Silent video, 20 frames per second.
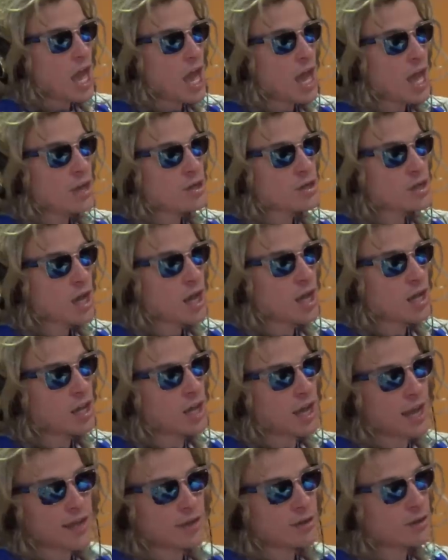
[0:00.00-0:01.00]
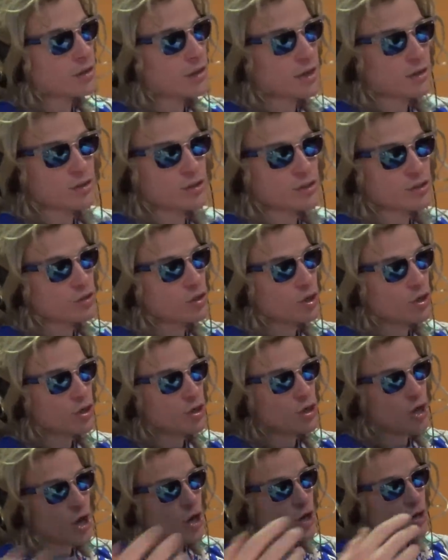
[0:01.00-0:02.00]
And, uh, like, just gotta
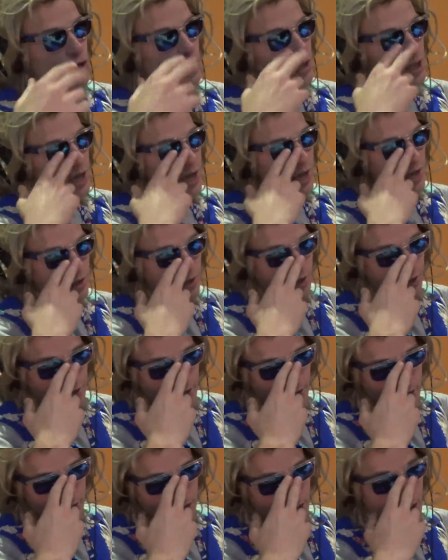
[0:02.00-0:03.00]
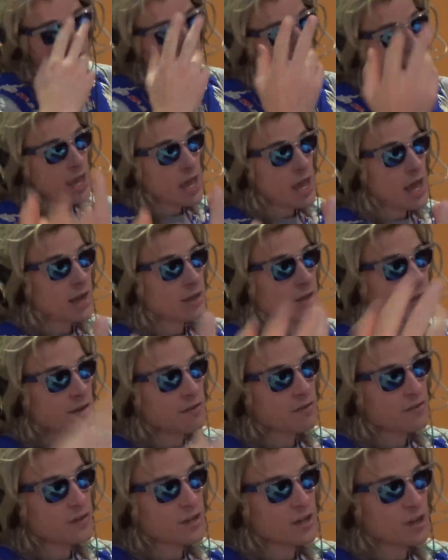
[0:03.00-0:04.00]
know, like, A, how did
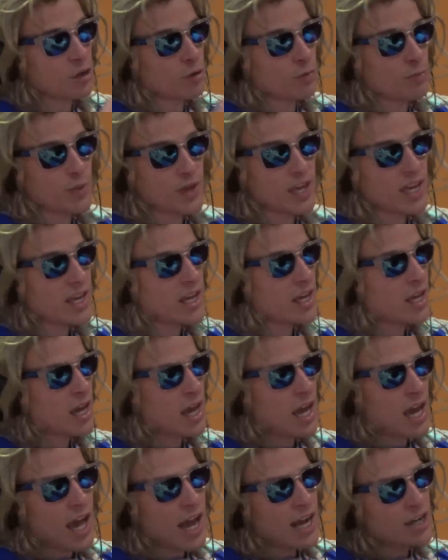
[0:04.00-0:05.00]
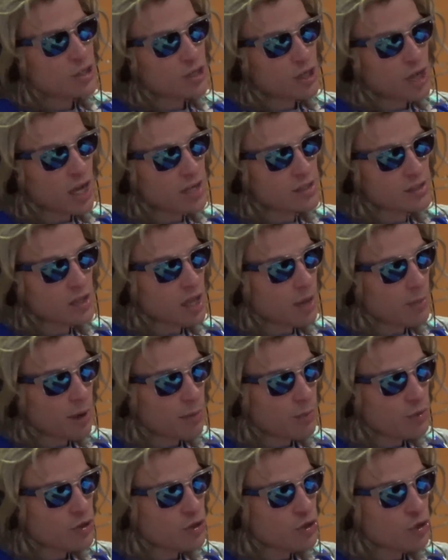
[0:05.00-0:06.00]
that feel? B, how'd you guys come
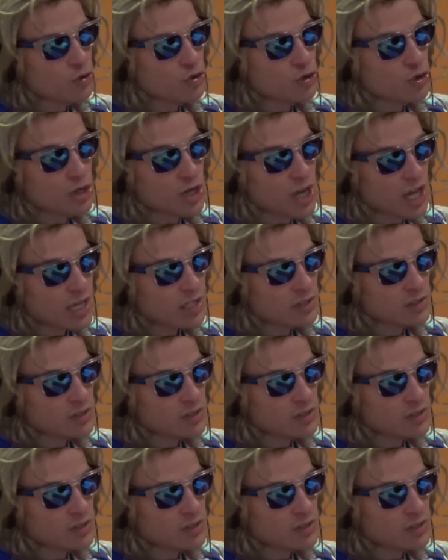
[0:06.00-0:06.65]
up with your unique